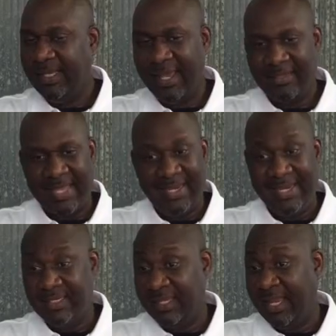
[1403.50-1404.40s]
Yes, I
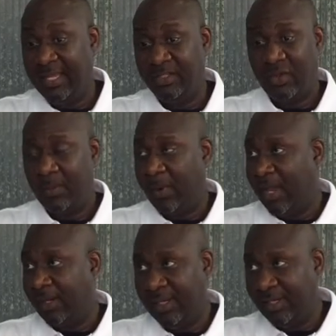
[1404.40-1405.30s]
need to eat, so I
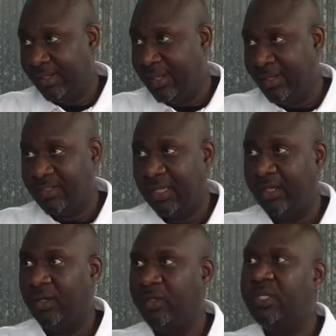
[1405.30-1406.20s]
probably need to get a
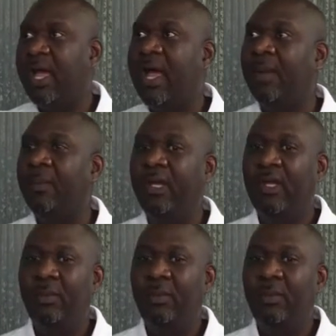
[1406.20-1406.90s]
secular job,